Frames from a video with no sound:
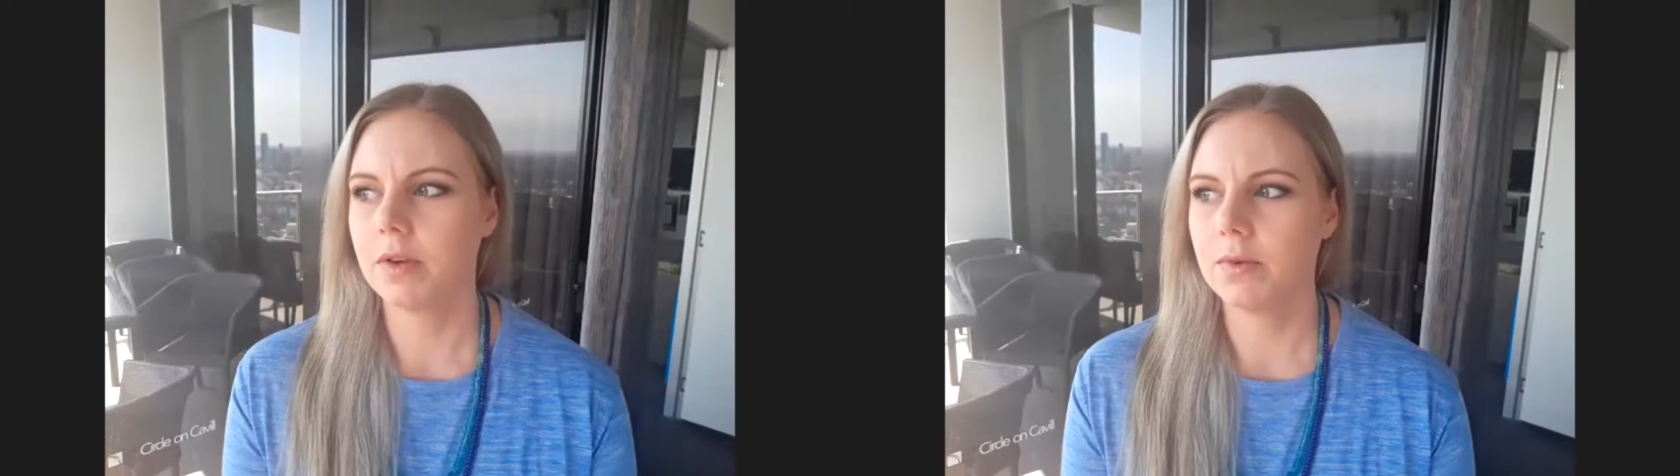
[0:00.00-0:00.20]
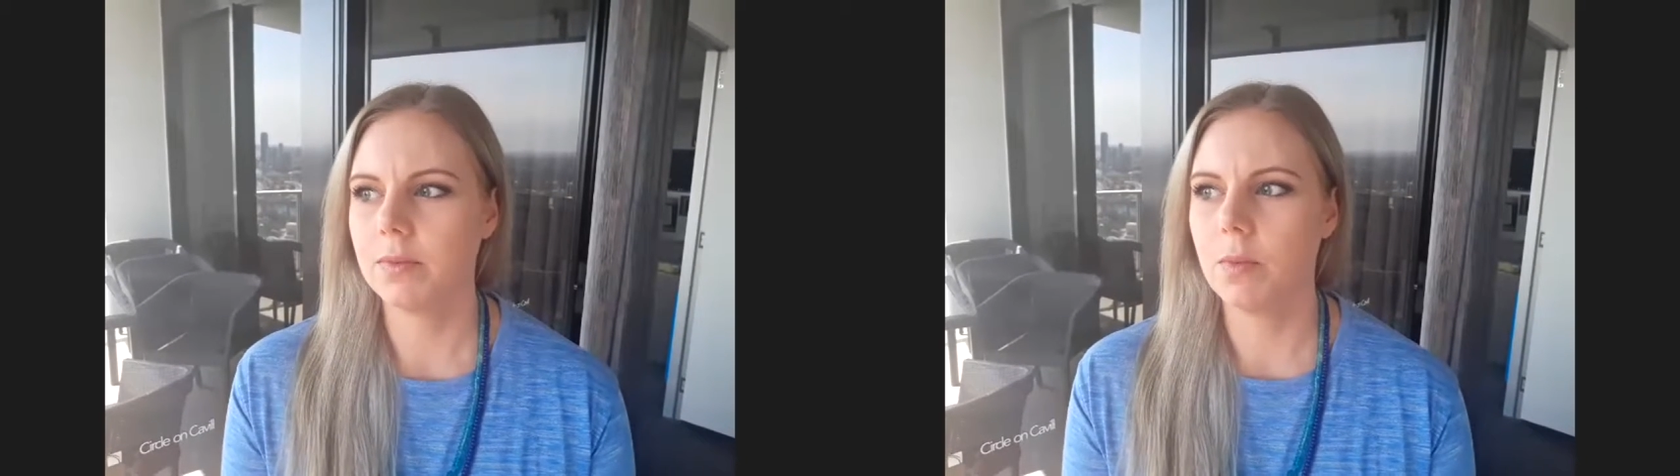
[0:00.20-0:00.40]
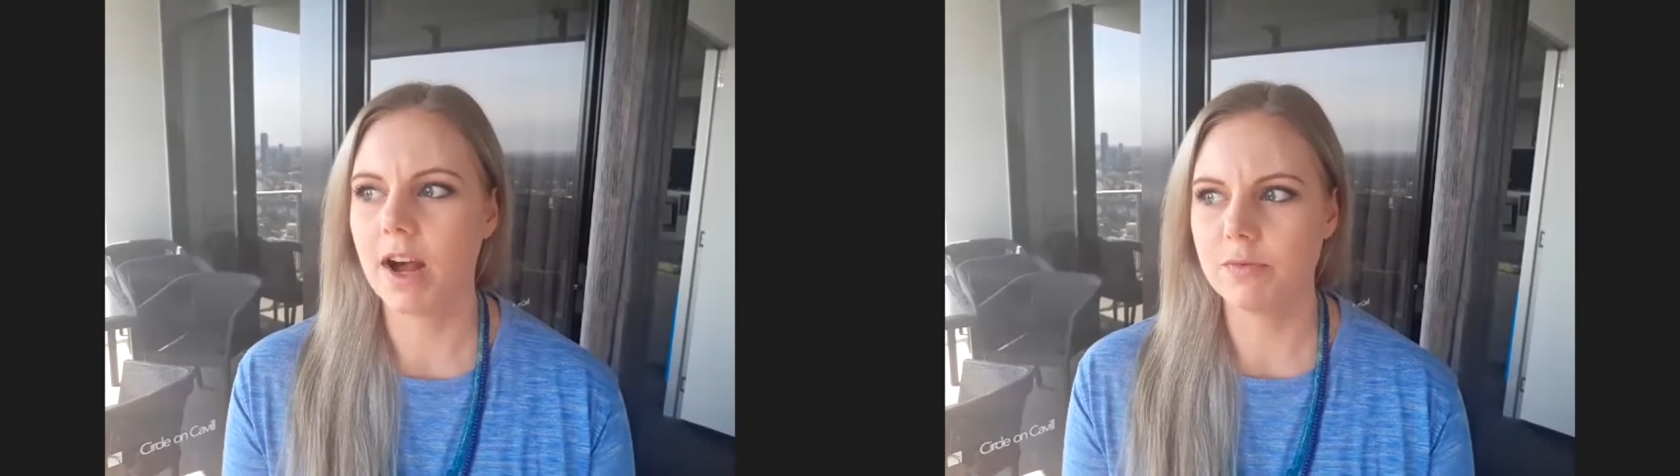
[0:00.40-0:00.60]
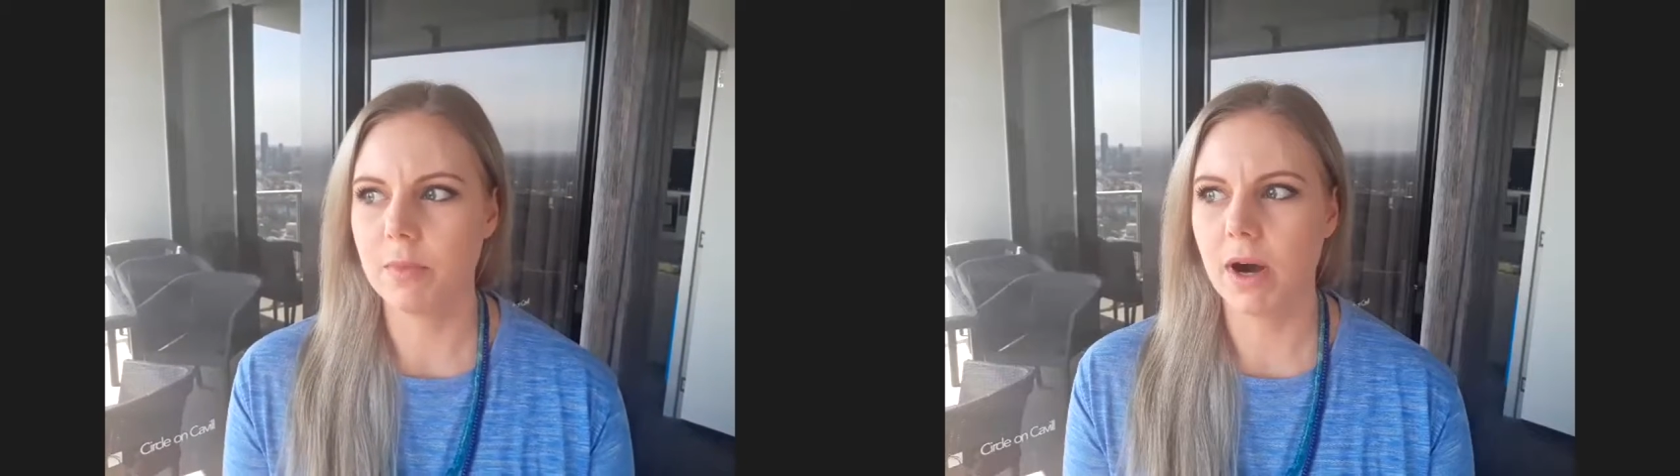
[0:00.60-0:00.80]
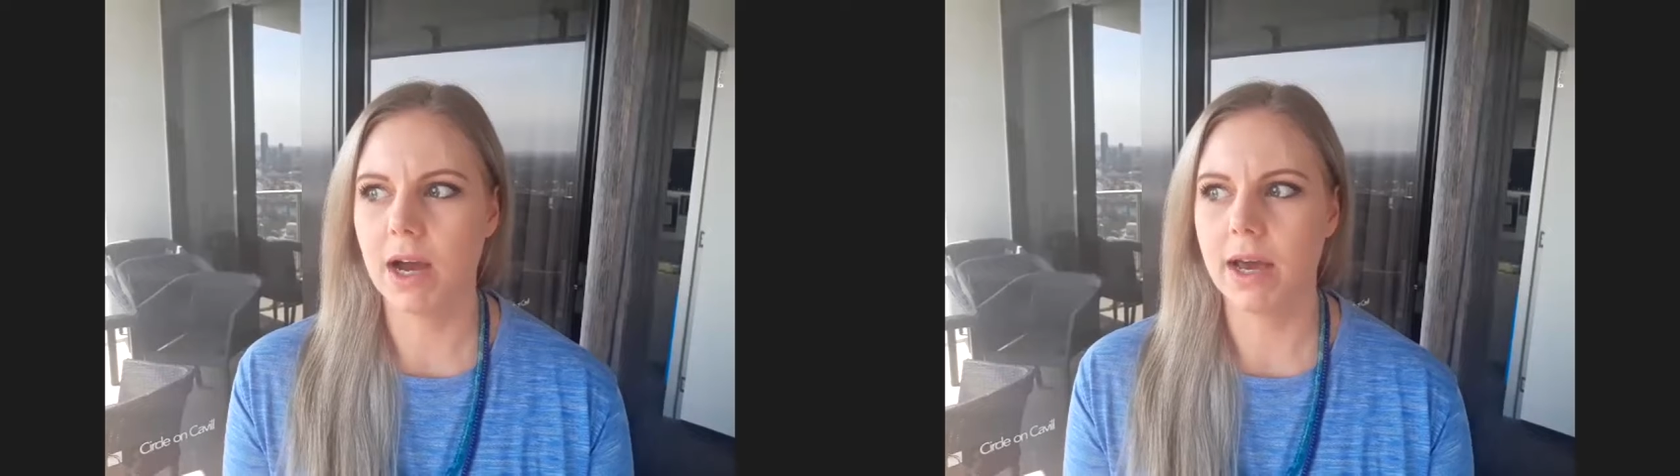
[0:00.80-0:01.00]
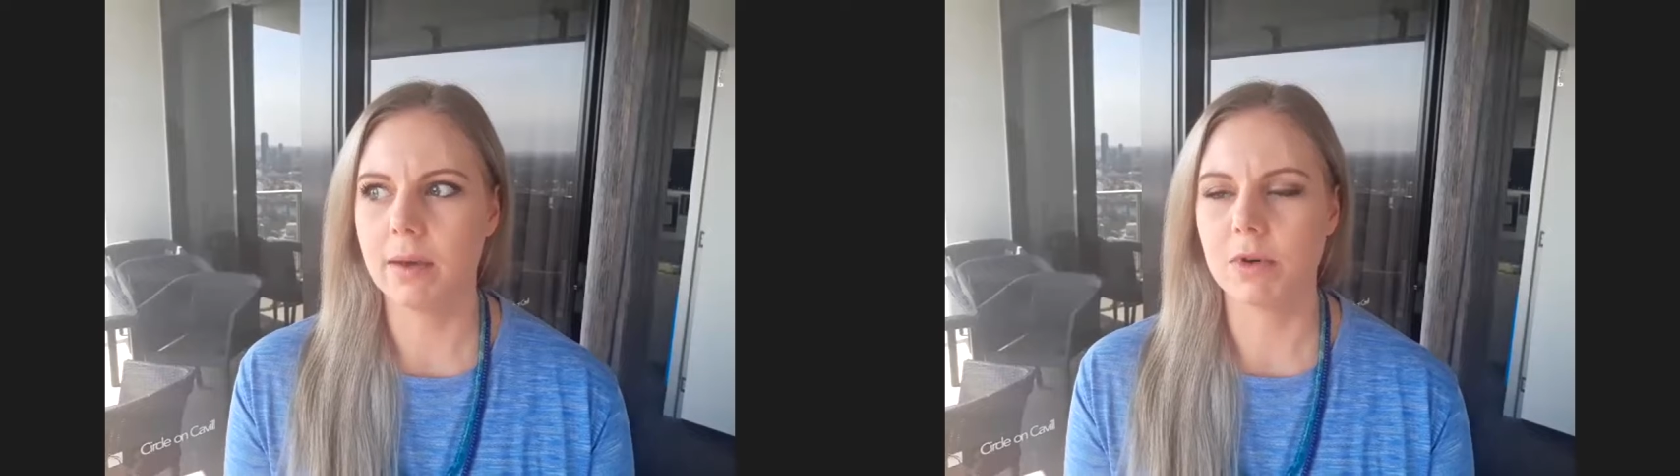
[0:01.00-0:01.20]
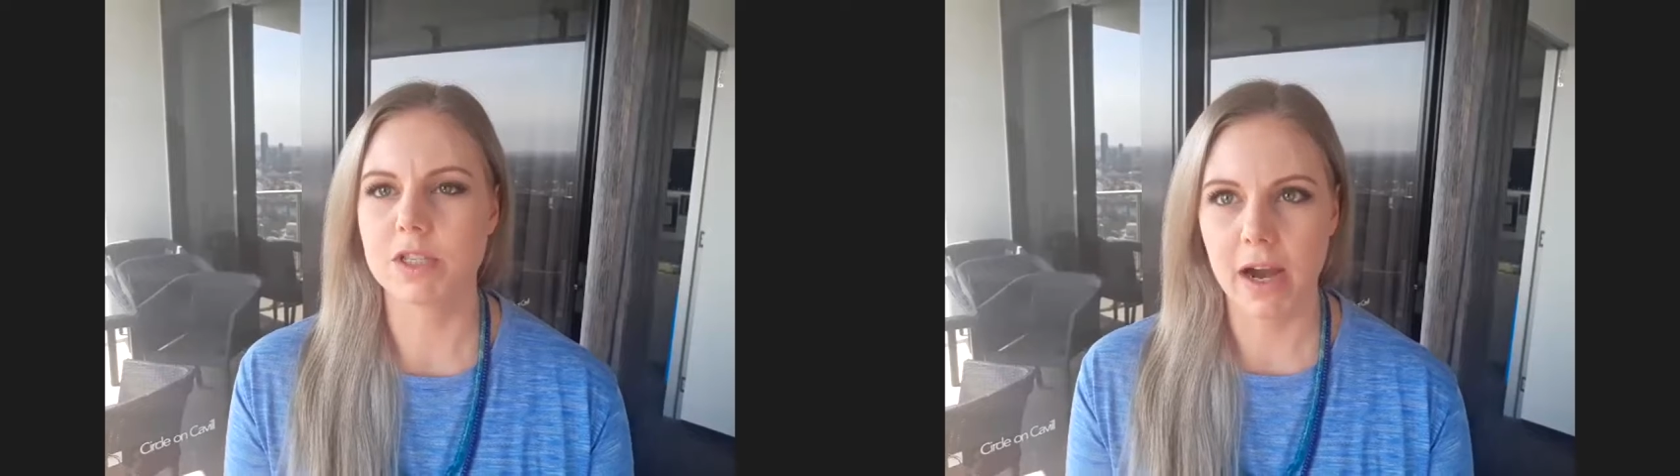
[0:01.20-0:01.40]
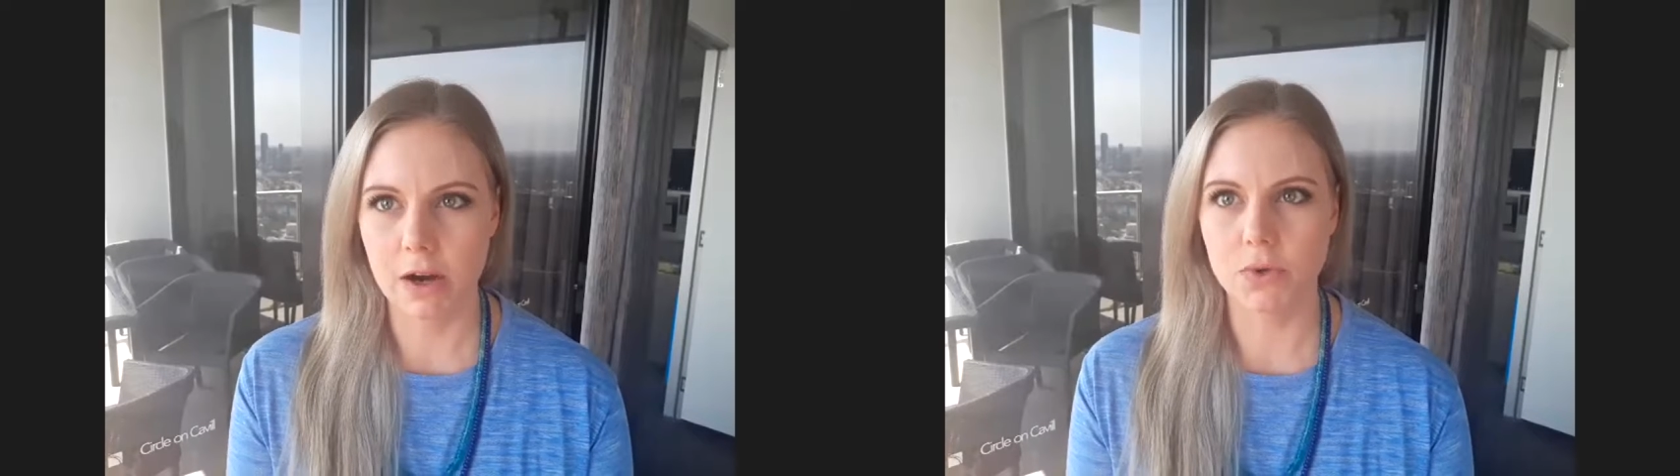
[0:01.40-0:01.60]
one of my
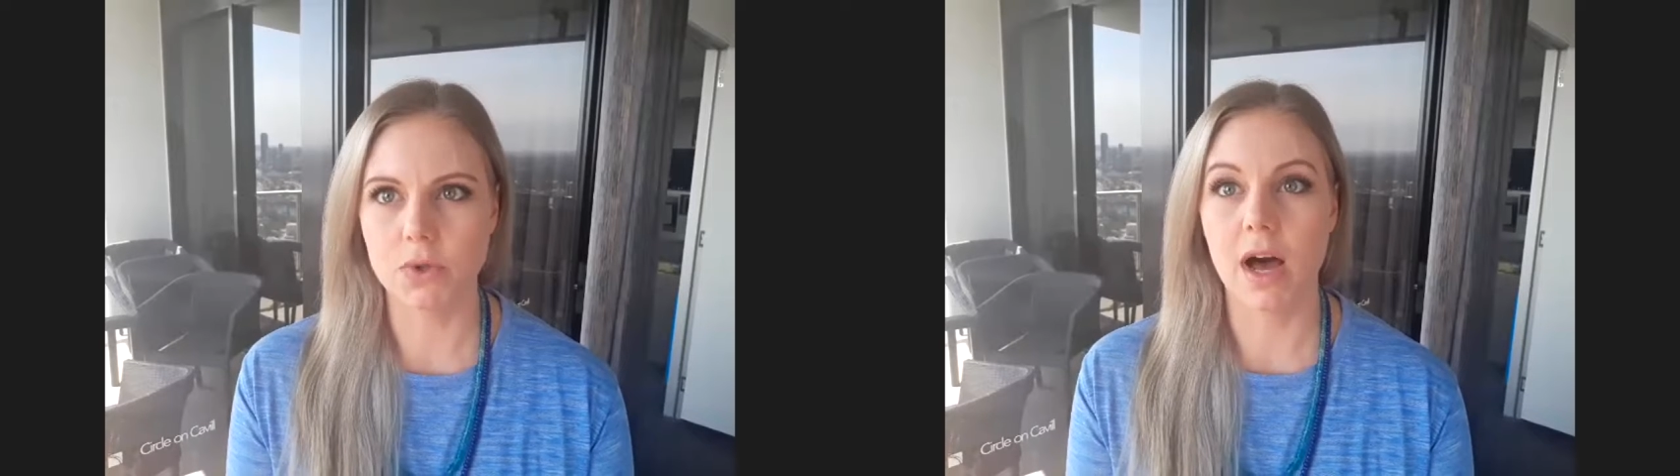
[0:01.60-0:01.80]
most powerful